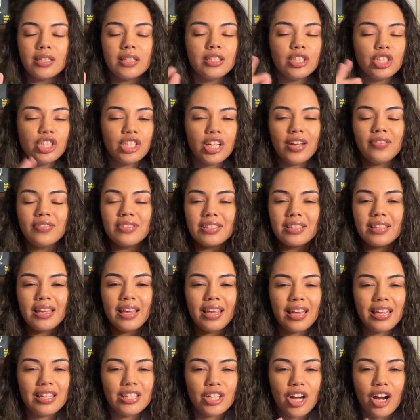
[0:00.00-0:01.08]
Chef's
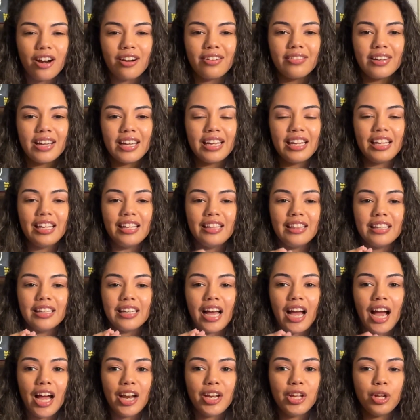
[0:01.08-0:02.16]
kiss already. The
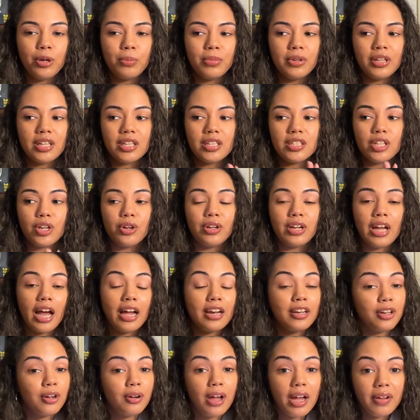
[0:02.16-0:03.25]
audiobook is so good. I
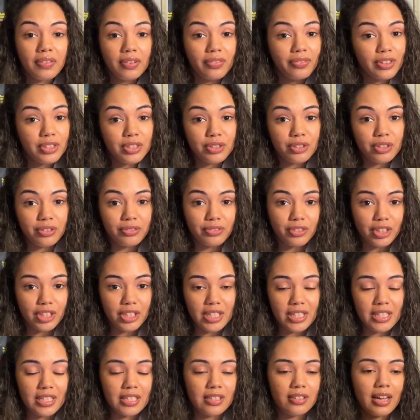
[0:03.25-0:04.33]
don't have the physical
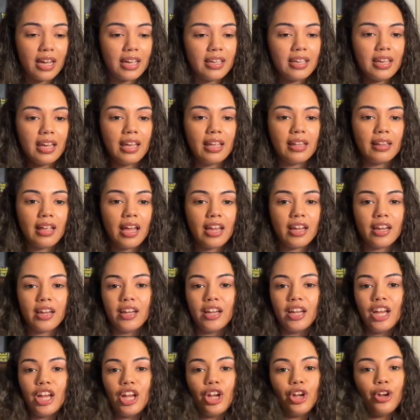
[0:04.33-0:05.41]
version, so I can't
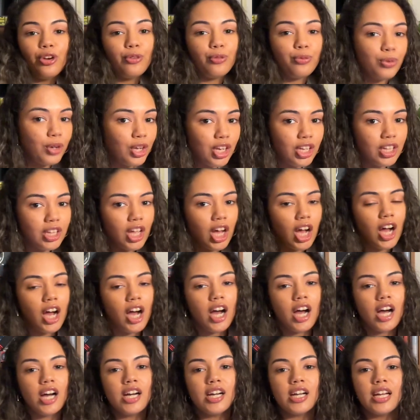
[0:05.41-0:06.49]
read
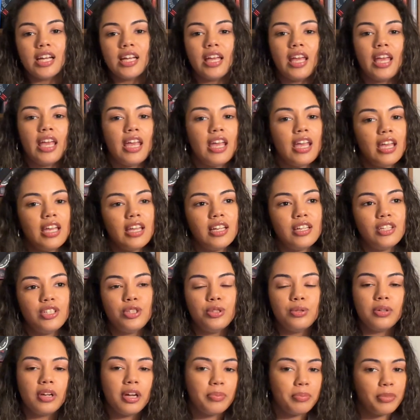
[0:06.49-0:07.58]
along and
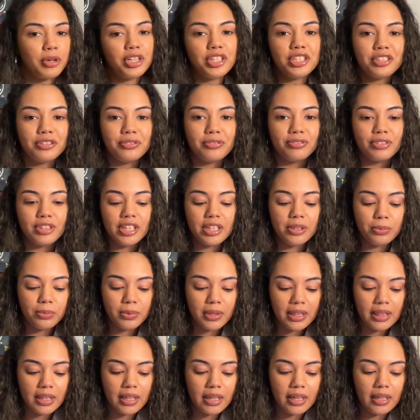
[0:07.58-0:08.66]
do an immersive read
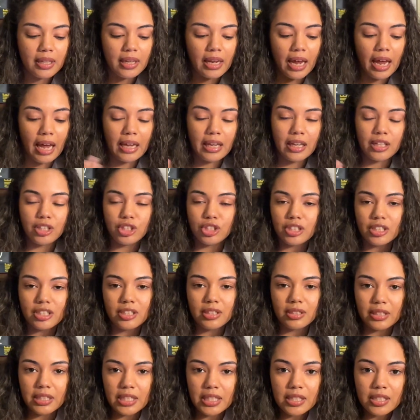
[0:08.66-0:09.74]
with it. I can just
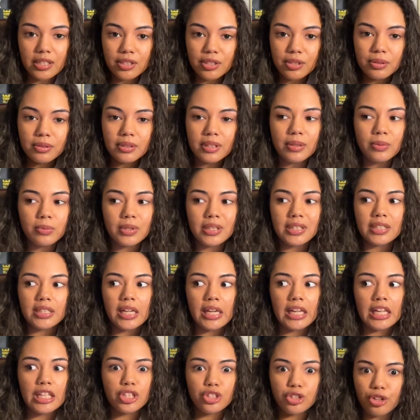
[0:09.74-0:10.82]
listen to it, which
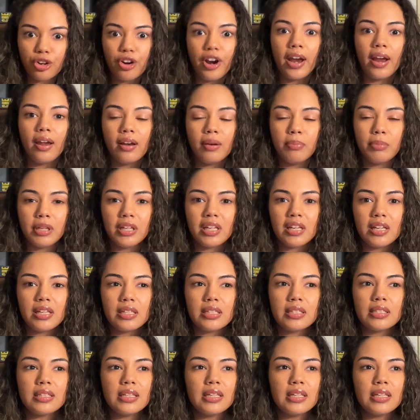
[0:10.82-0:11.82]
is great because